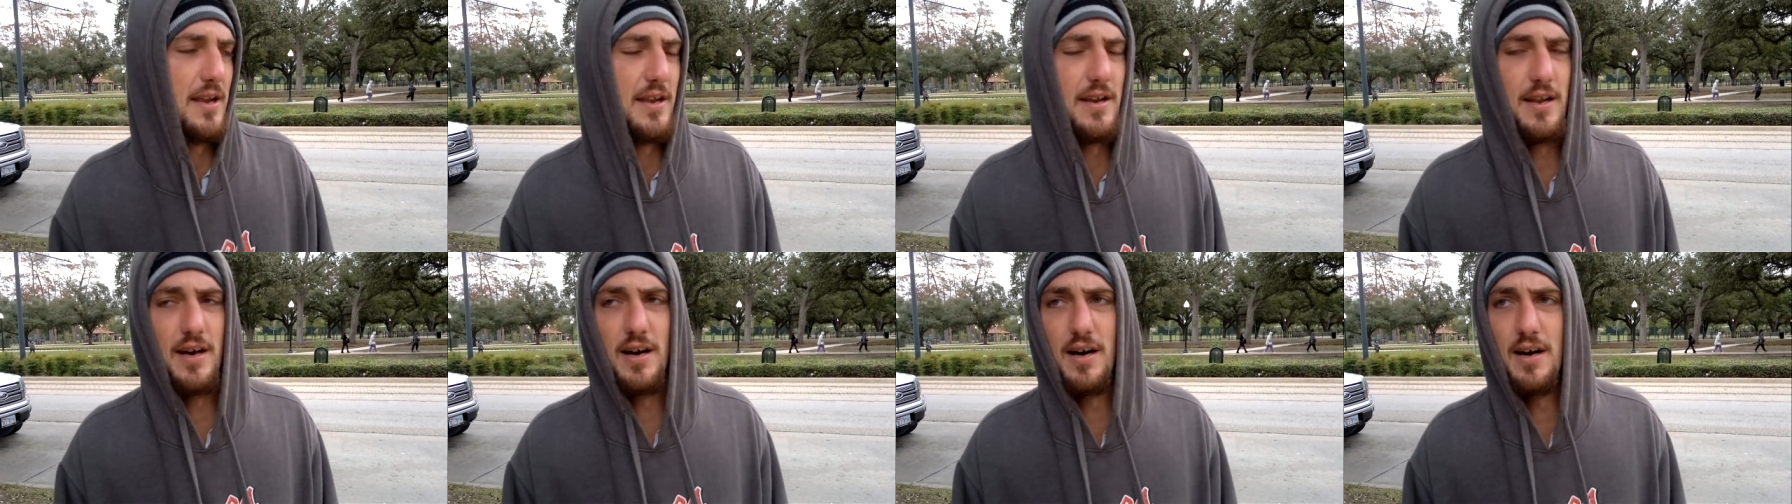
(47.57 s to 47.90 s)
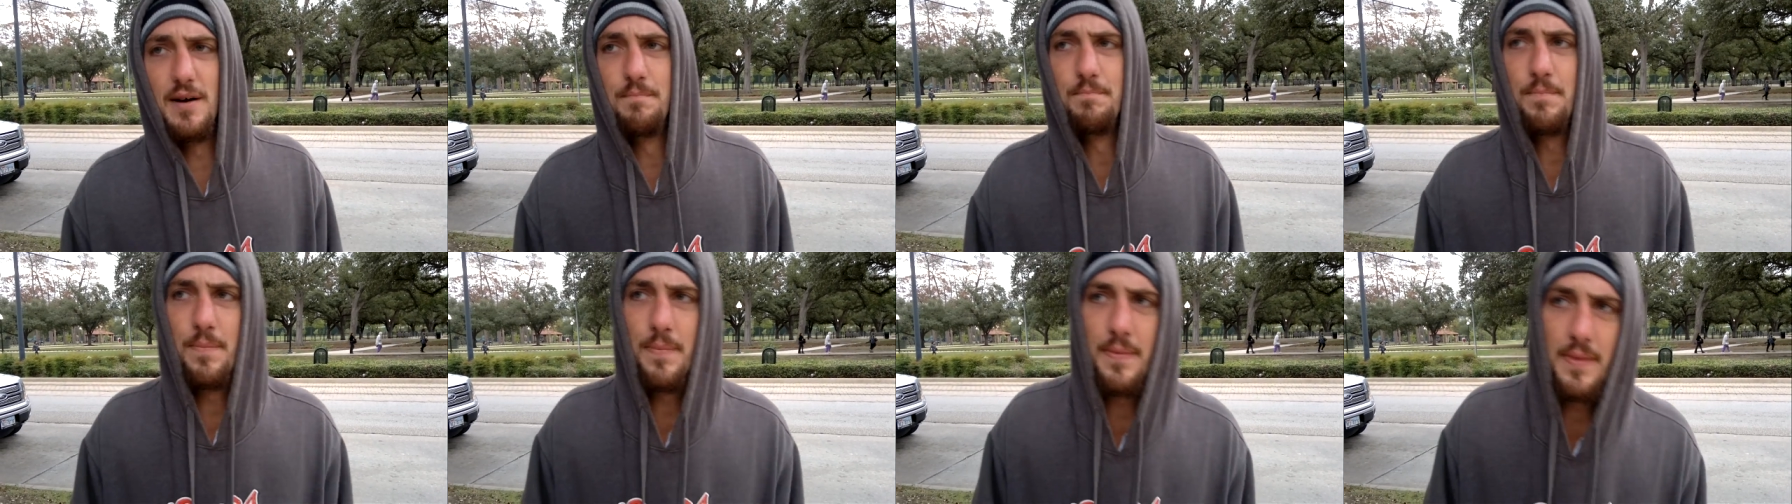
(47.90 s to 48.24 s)
and
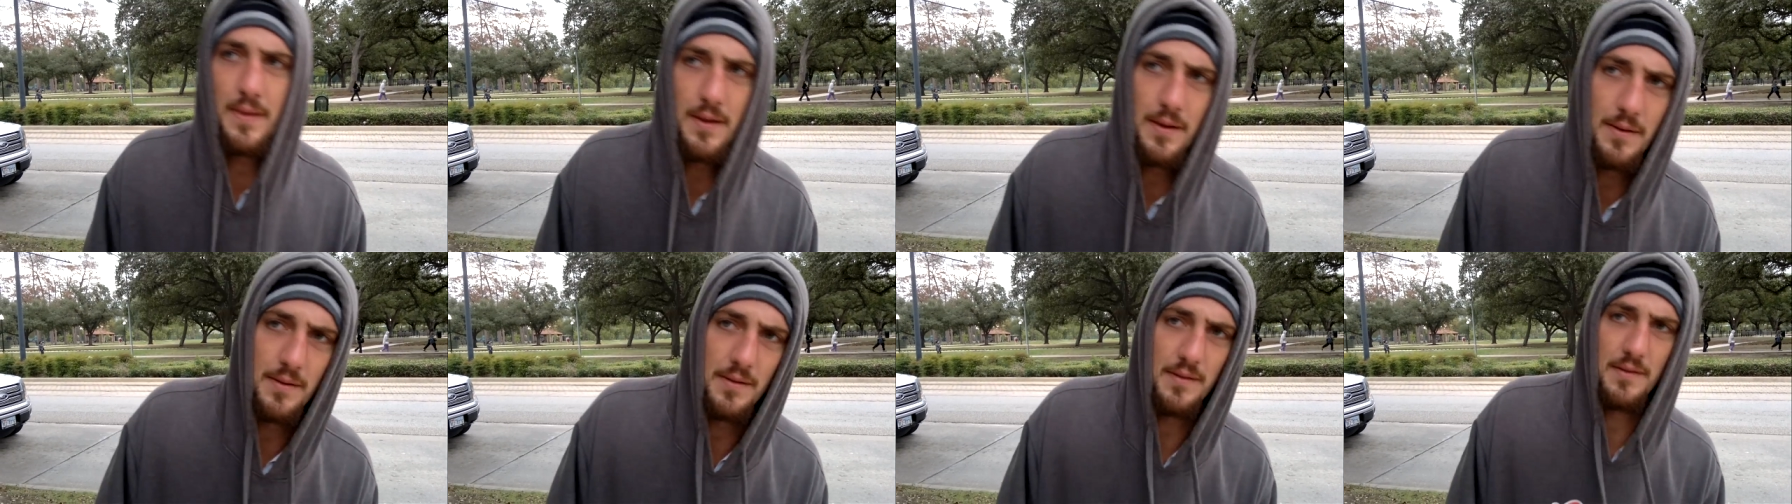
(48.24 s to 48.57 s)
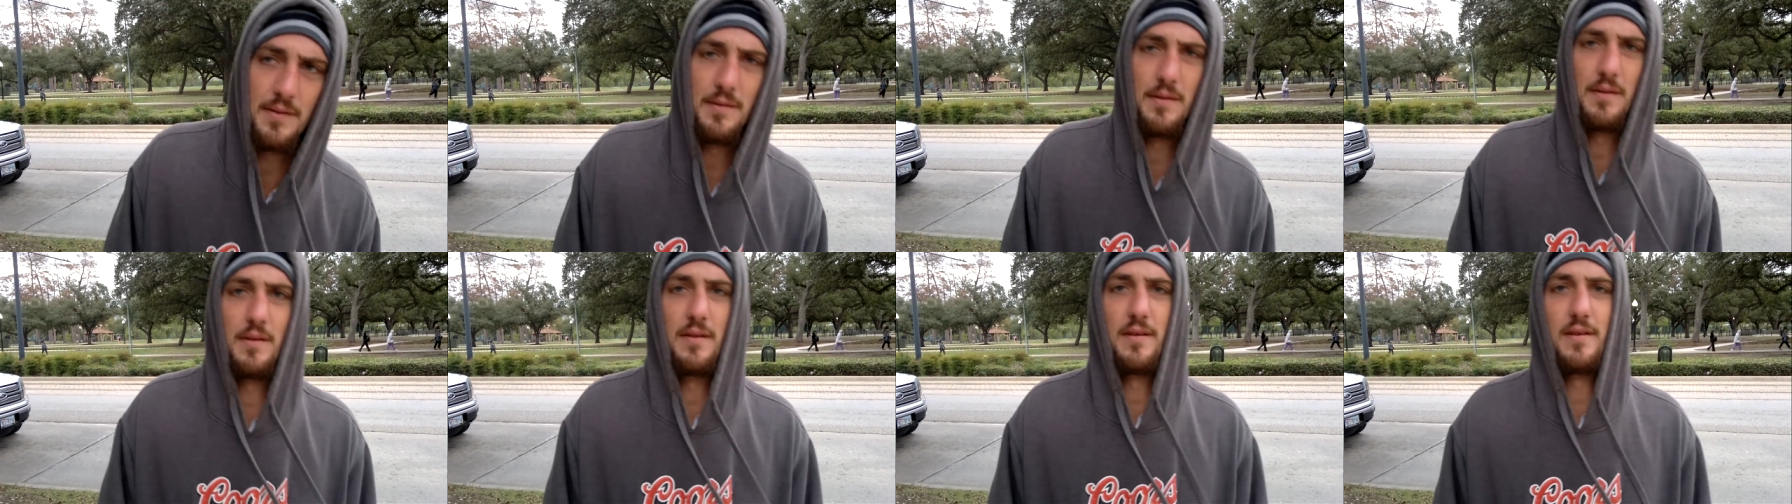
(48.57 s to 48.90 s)
uh,
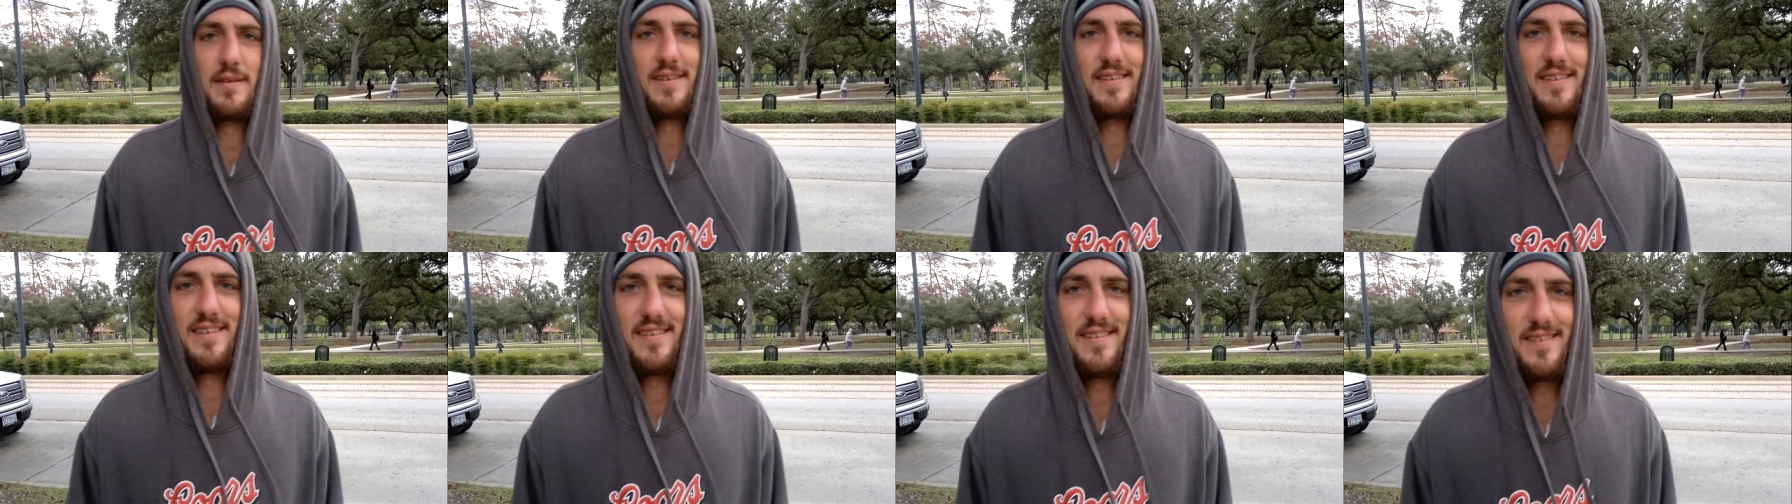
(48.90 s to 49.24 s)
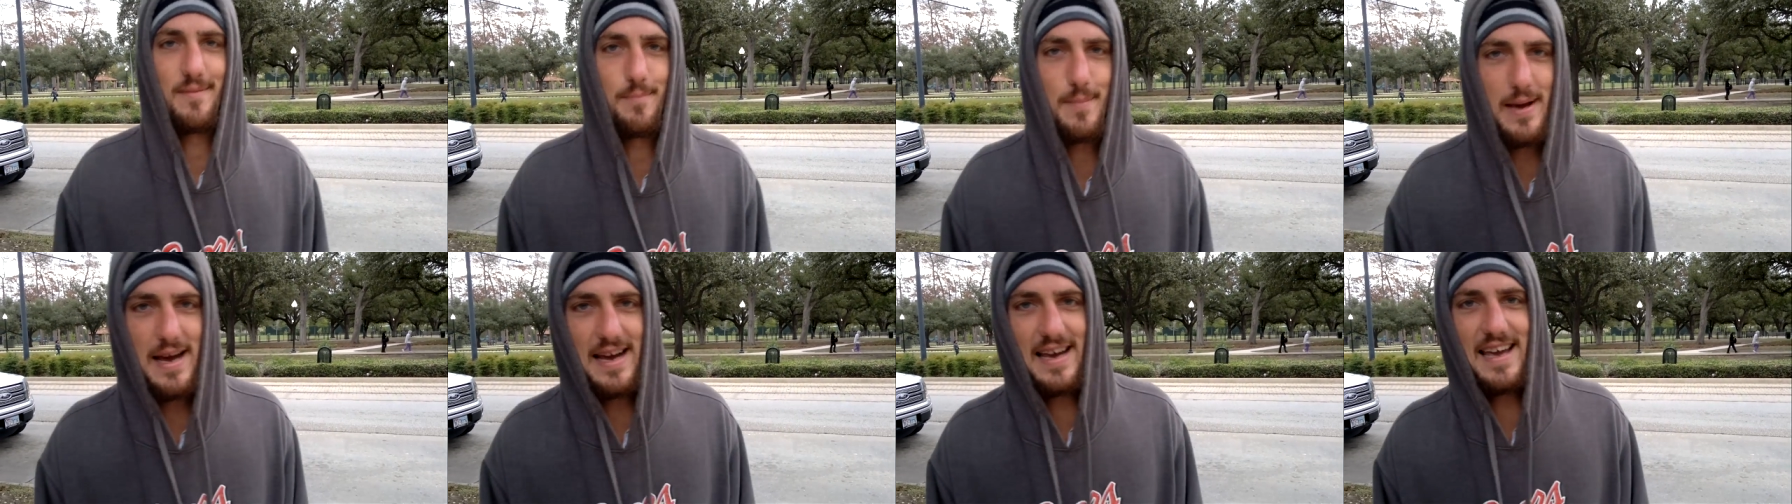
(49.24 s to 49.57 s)

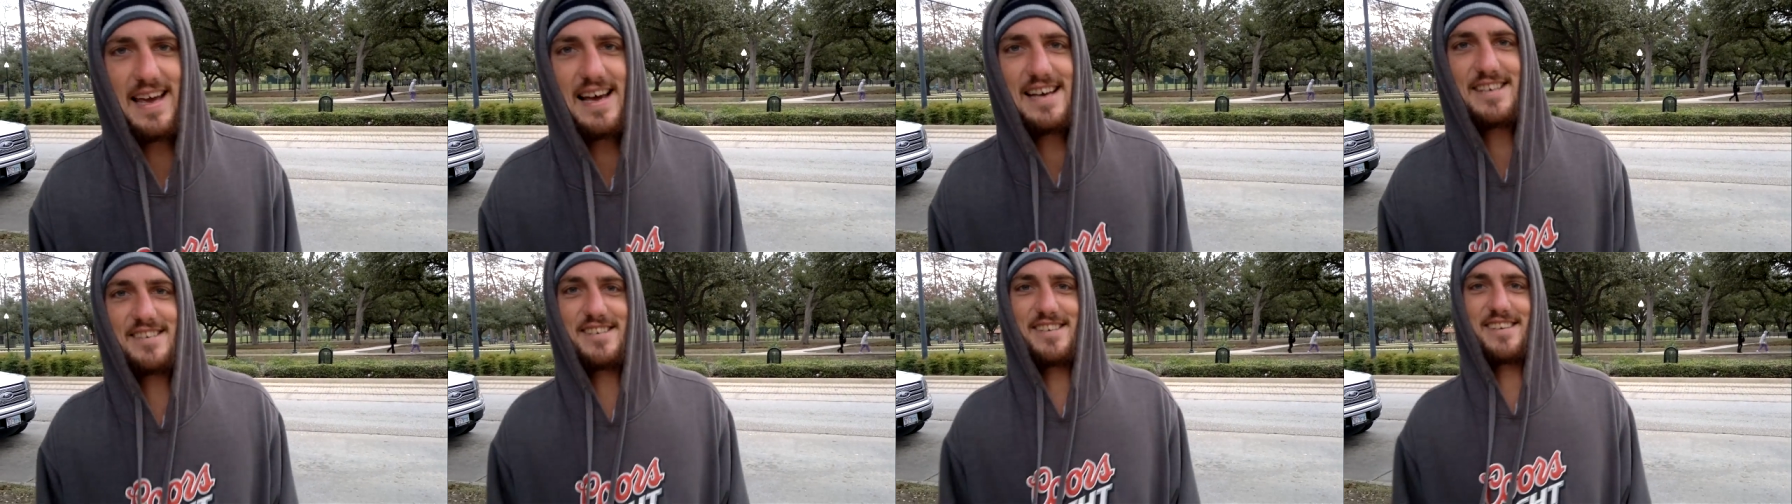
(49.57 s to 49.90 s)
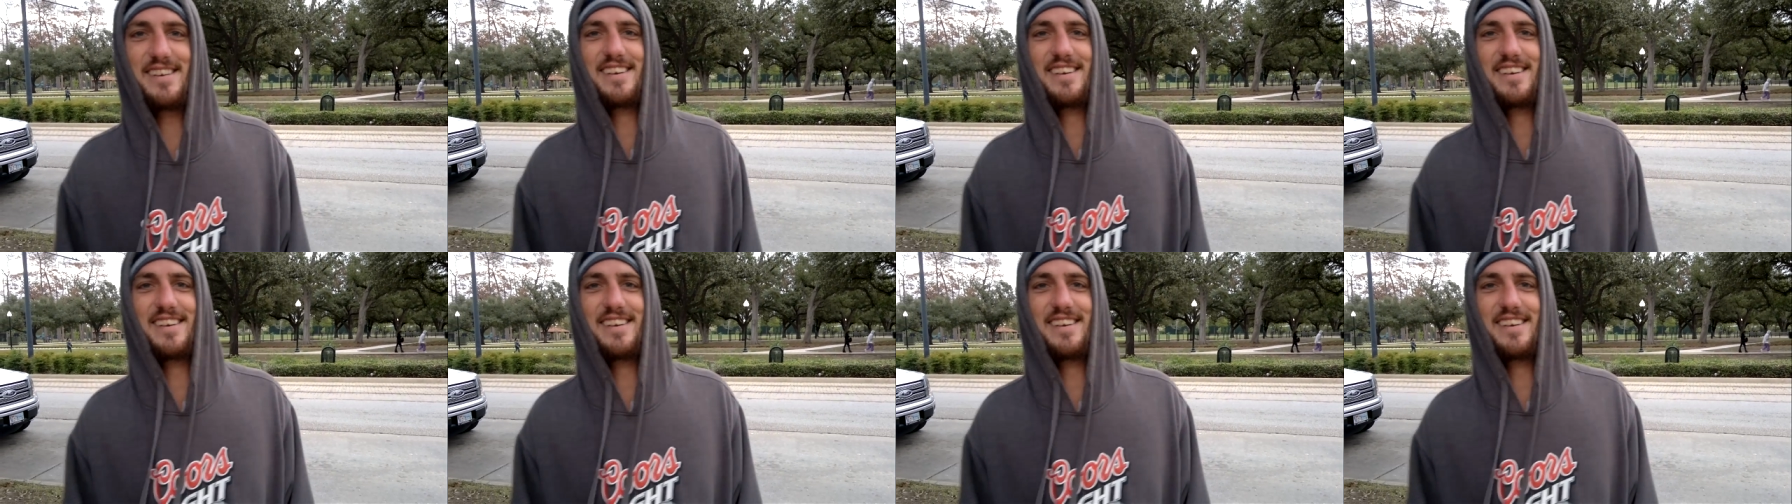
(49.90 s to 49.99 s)
back at you